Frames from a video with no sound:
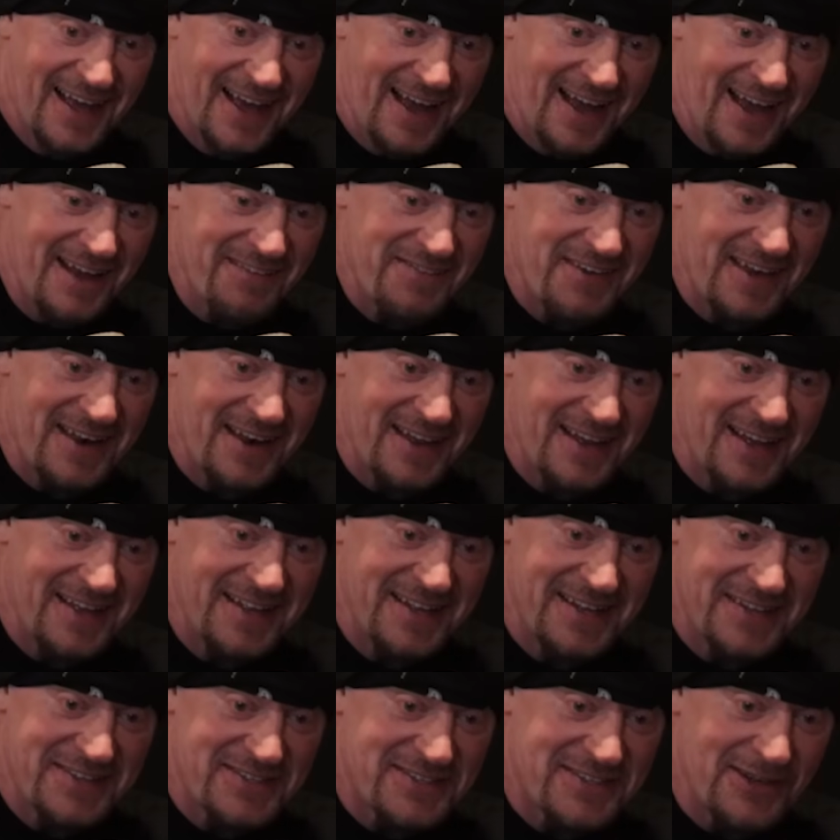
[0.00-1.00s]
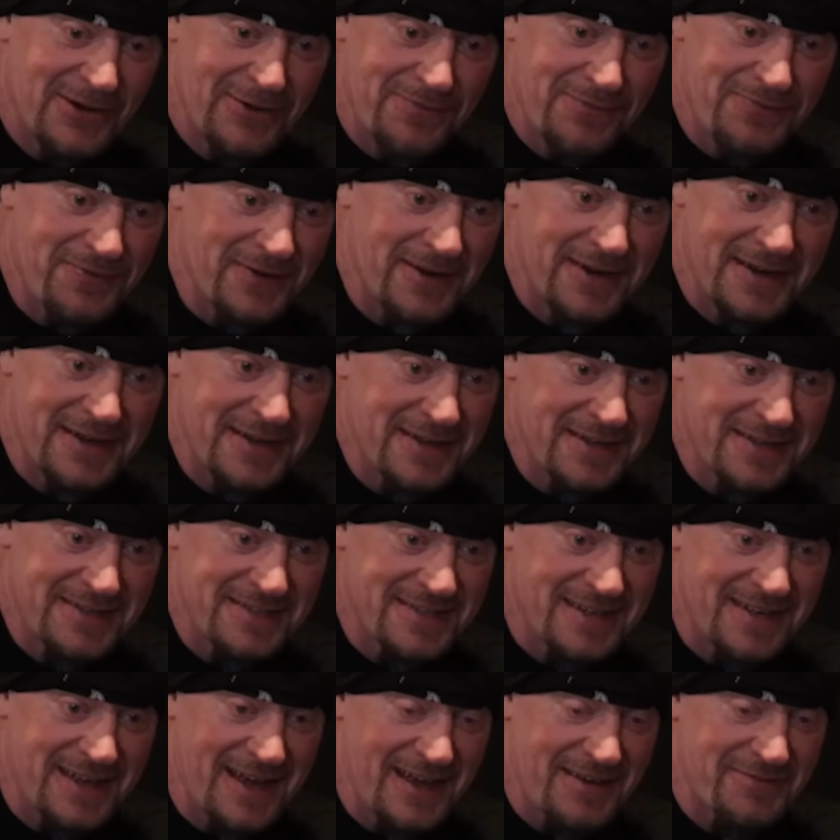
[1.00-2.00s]
I've got a, it's so funny
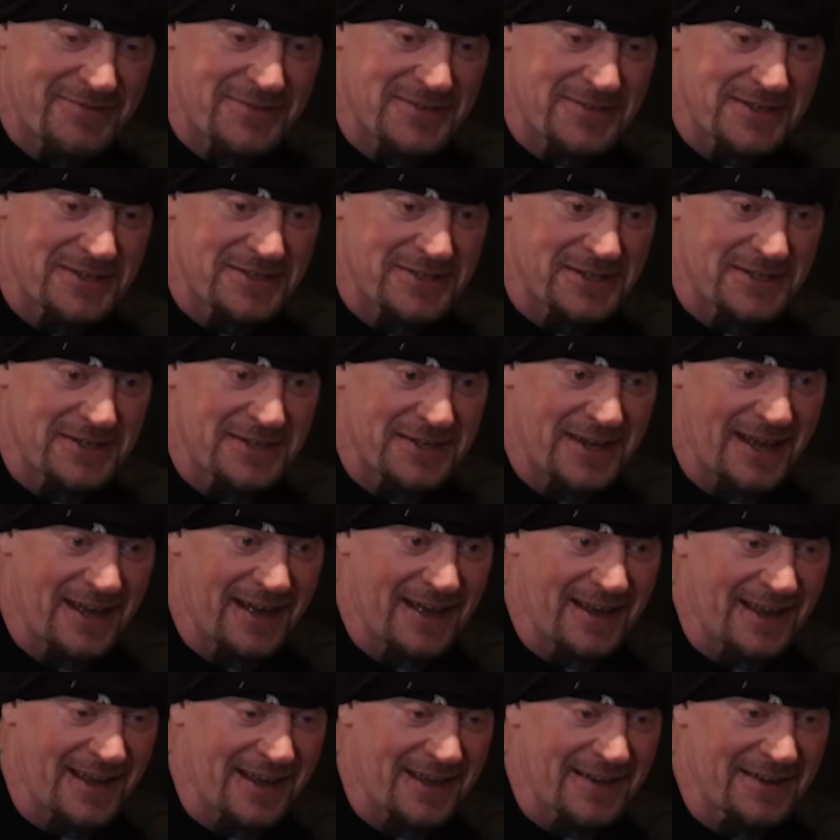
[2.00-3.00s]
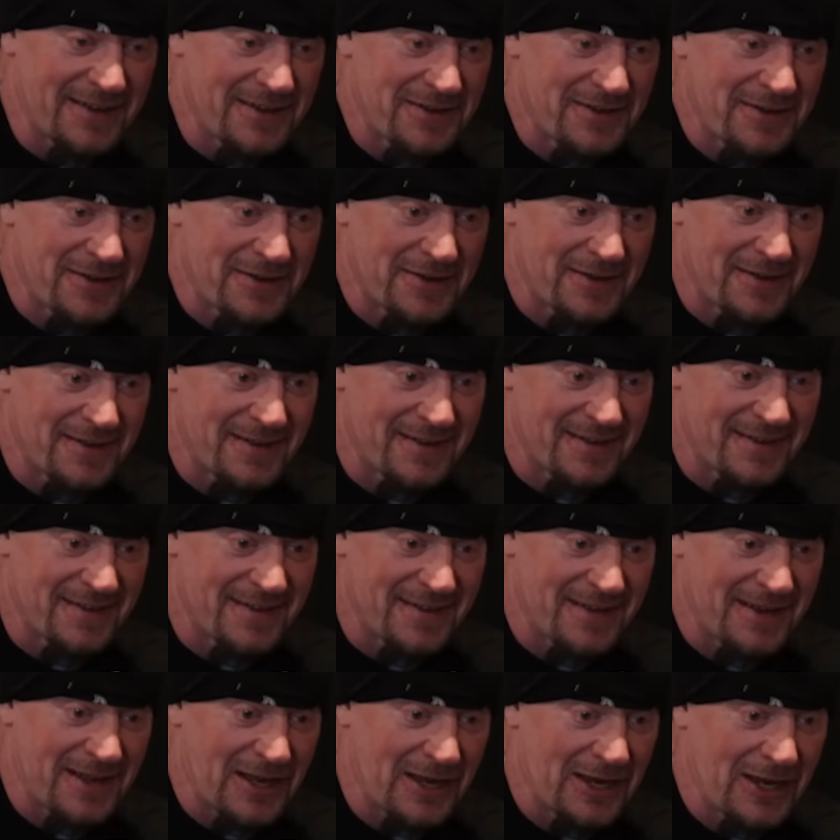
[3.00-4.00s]
to have such a uh, like a
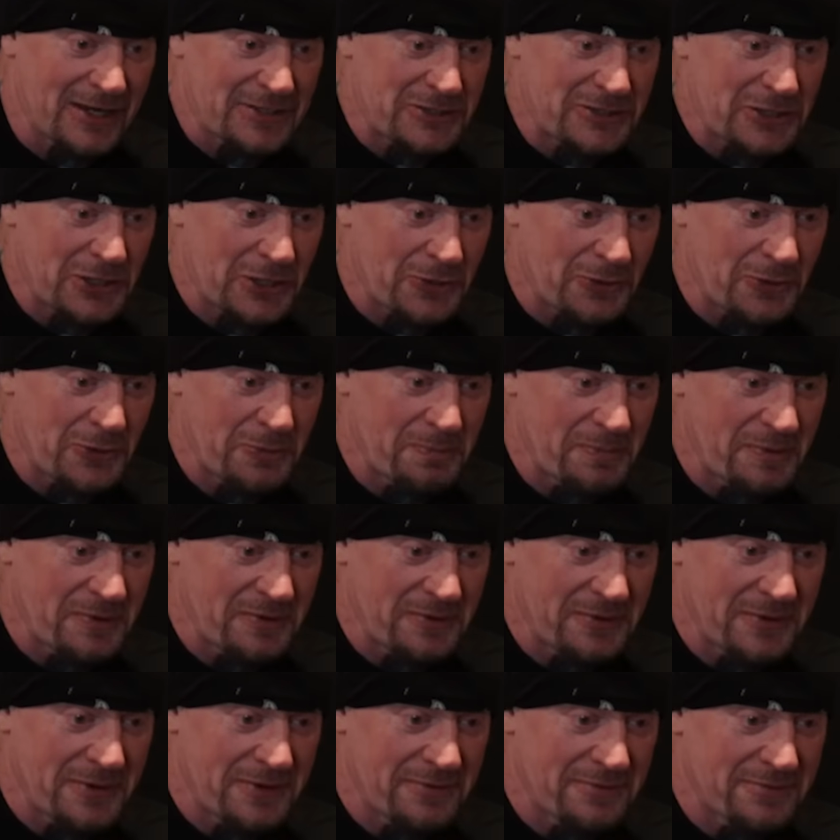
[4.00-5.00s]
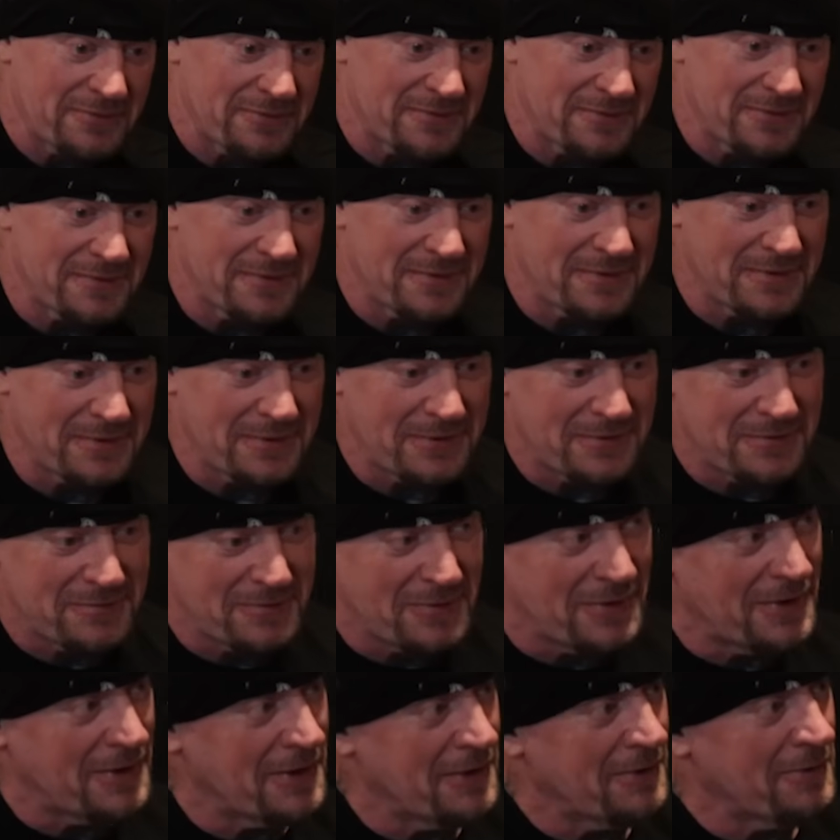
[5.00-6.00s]
eclectic group of of,
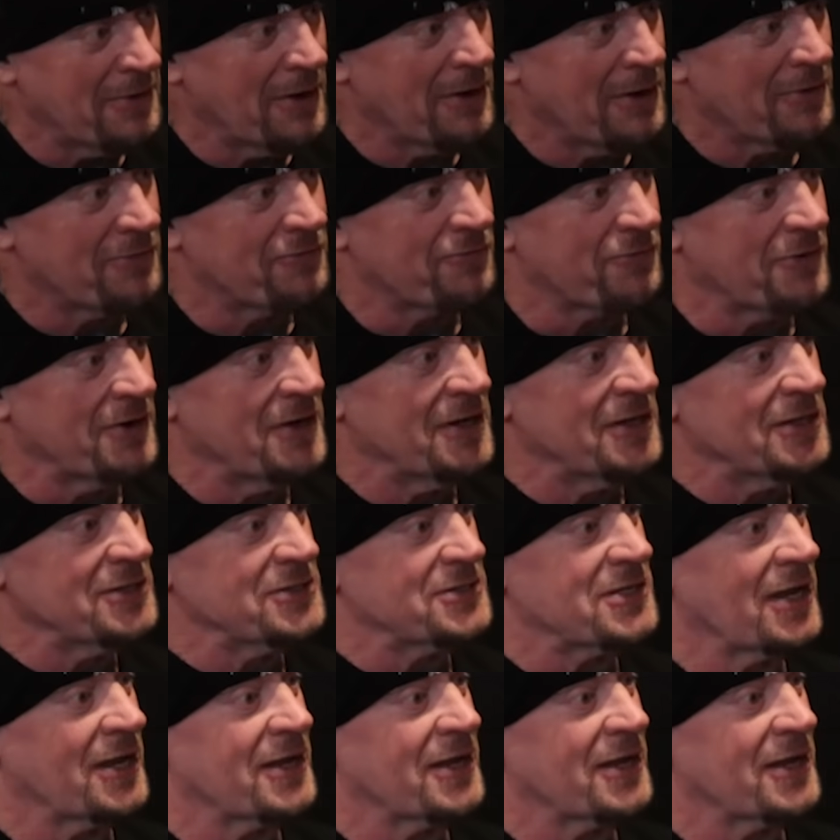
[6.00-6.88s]
of, of friends.